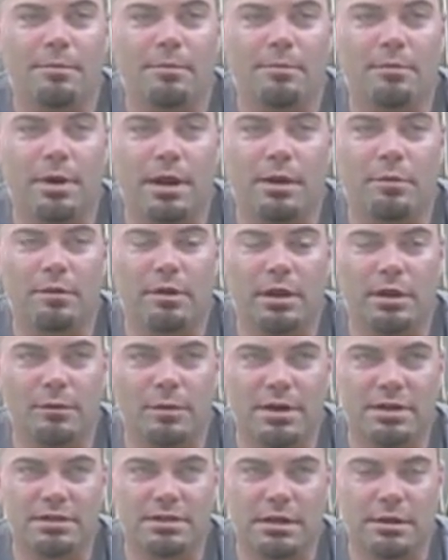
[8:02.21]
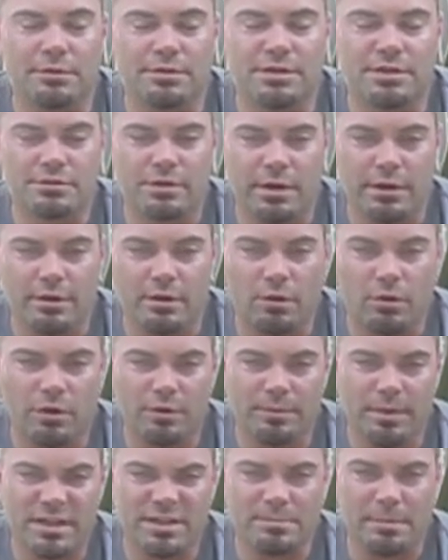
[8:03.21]
But I really wasn't. I was just trying to
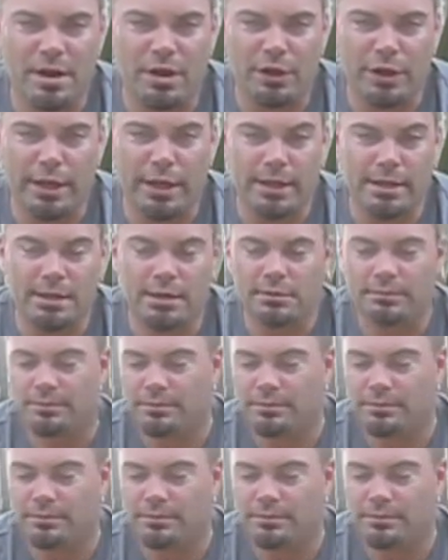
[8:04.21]
hold my smile in.